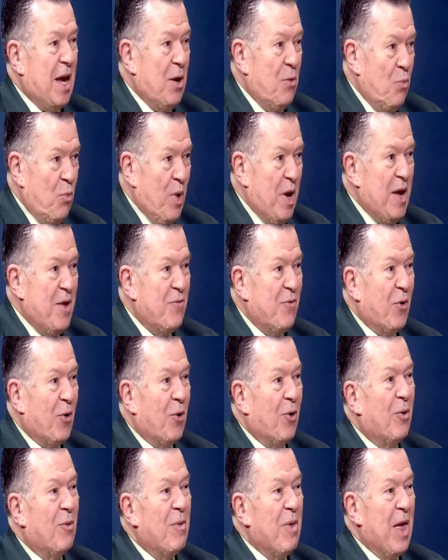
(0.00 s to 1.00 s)
a
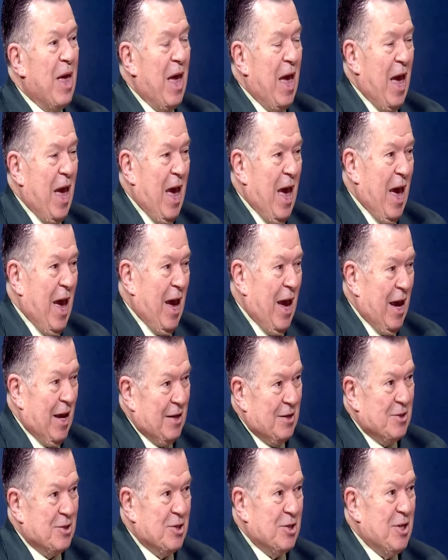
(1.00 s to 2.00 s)
weaver
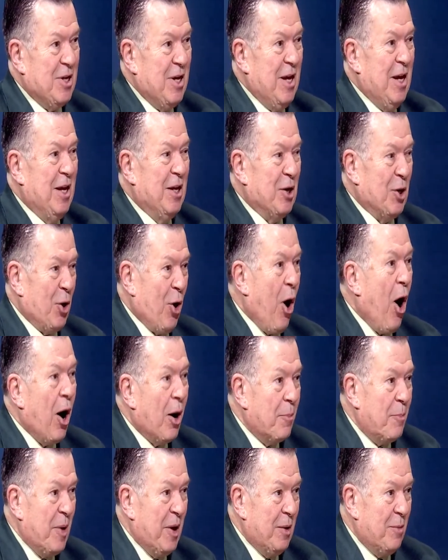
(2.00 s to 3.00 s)
and in a
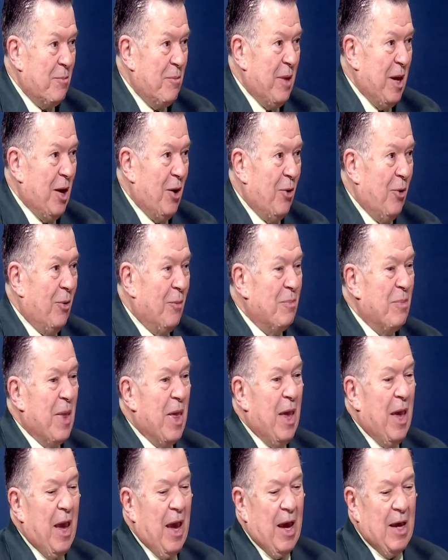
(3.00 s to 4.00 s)
carpet mill.
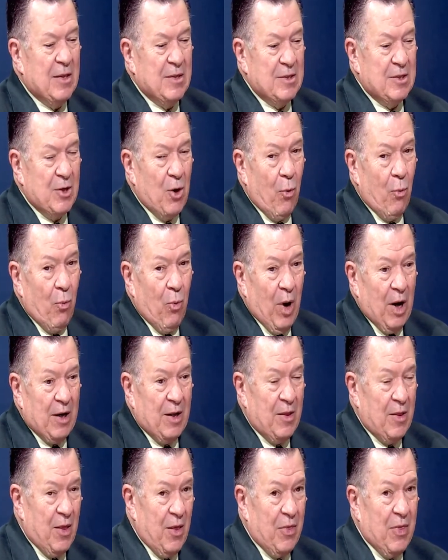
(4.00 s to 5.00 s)
And so one
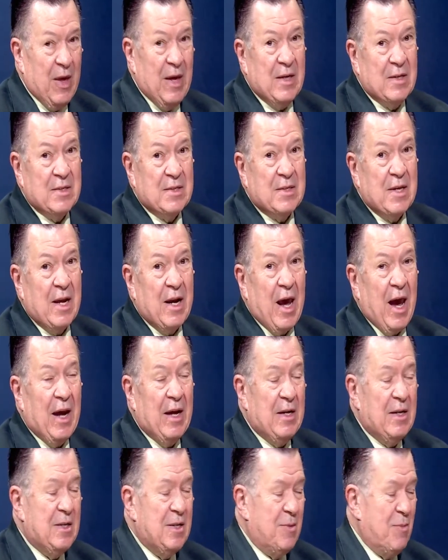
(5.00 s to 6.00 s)
of the things that
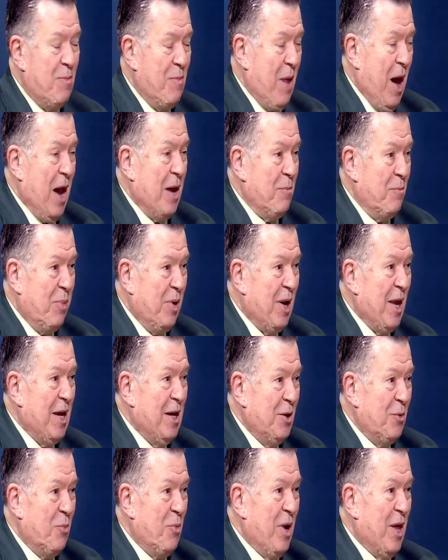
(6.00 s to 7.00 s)
I
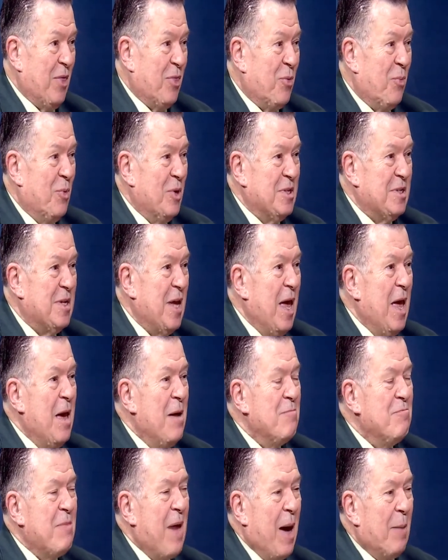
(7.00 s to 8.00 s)
played with was
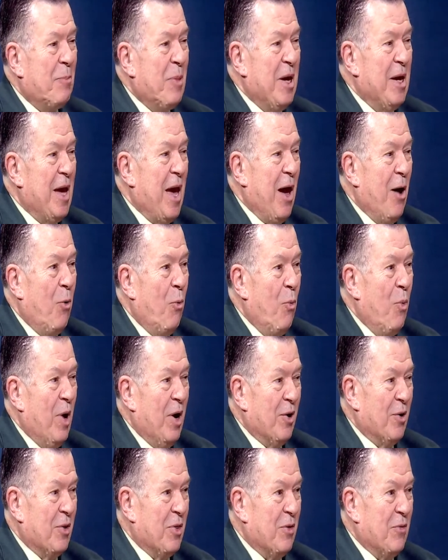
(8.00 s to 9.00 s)
mapping out
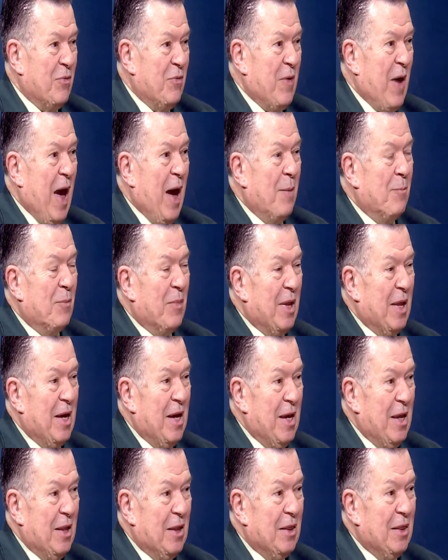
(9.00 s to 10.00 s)
where the
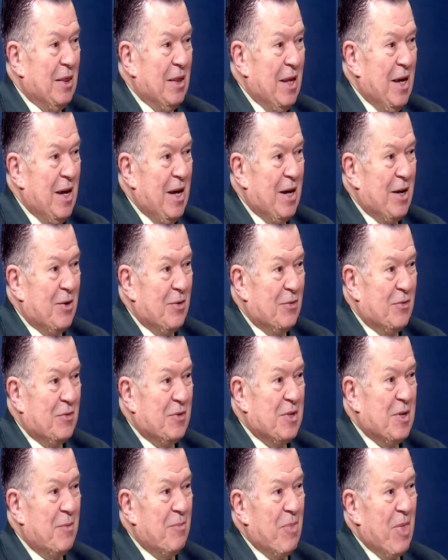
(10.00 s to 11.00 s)
family
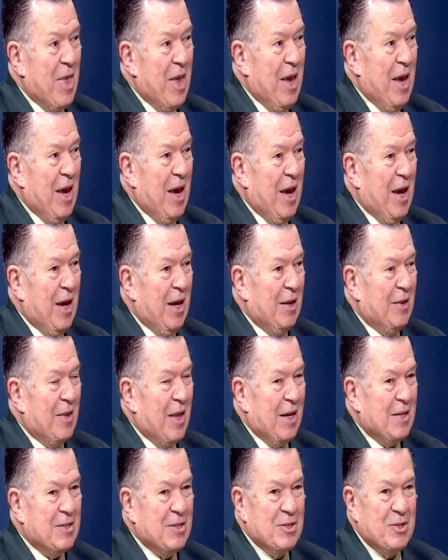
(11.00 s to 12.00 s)
lived. And
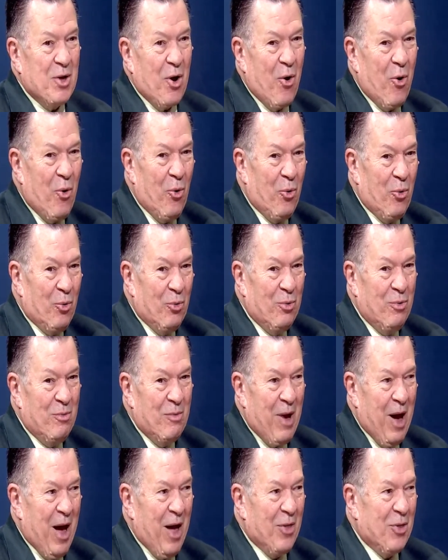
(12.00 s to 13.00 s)
that's a whole
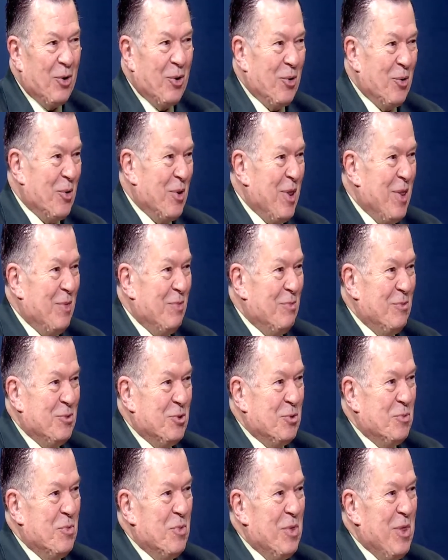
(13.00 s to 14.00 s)
other
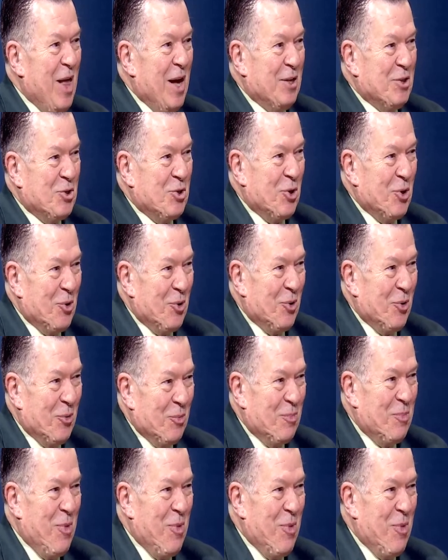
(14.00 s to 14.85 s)
lecture or